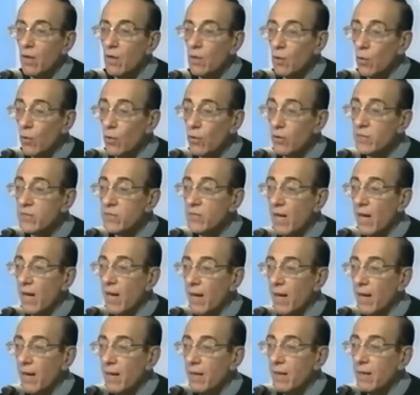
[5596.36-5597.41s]
Lord's
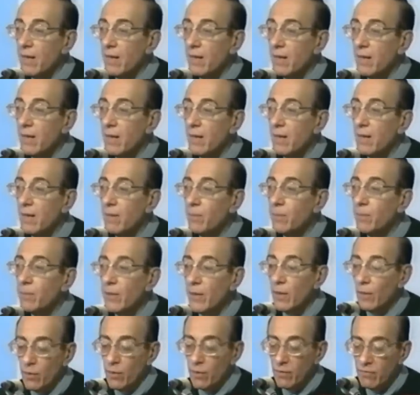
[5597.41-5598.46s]
eye,
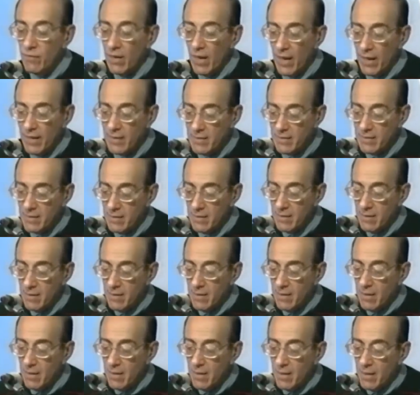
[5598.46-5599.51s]
pillar of light.
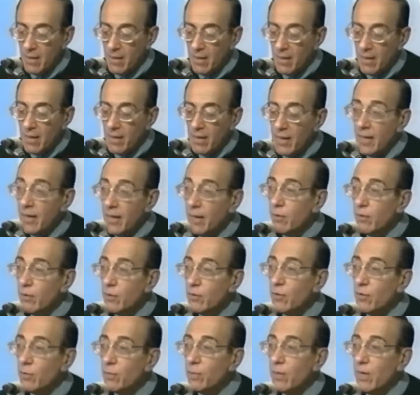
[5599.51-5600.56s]
Here
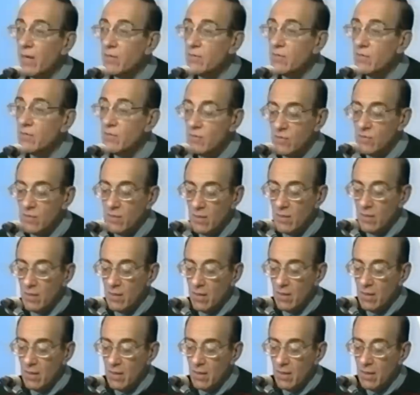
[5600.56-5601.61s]
in your presence,
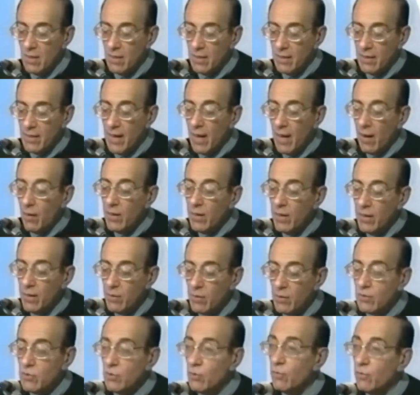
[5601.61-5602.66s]
now
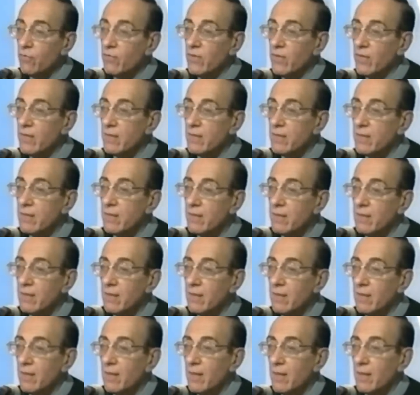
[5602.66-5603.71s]
here at your feet,
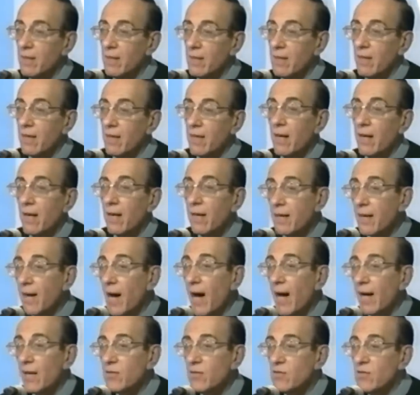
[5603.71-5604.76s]

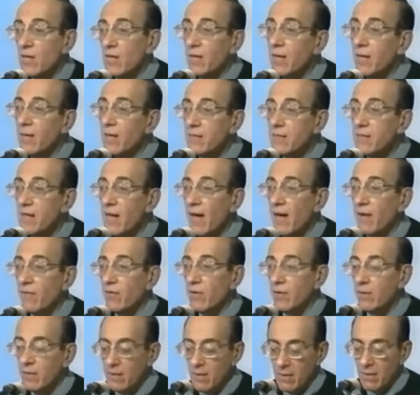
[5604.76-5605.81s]
God's in his
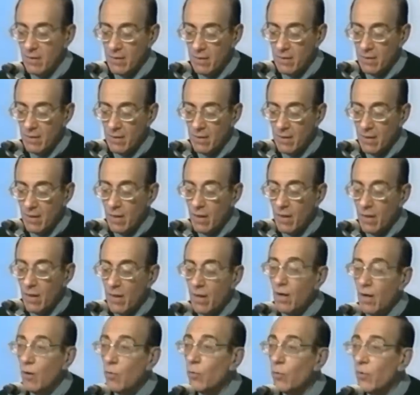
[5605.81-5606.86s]
heaven,
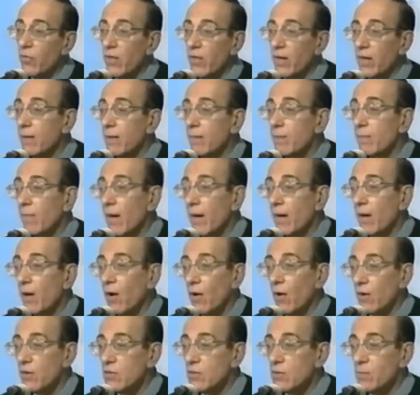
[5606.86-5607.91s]
within my
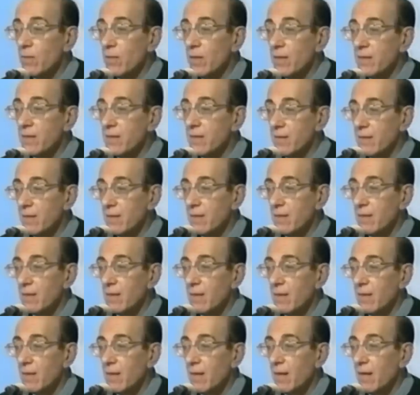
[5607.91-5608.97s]
heart's beat.
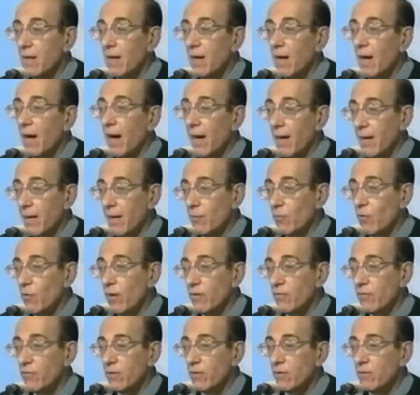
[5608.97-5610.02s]
I am
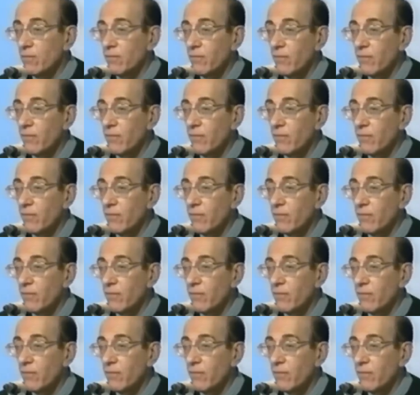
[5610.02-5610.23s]
grateful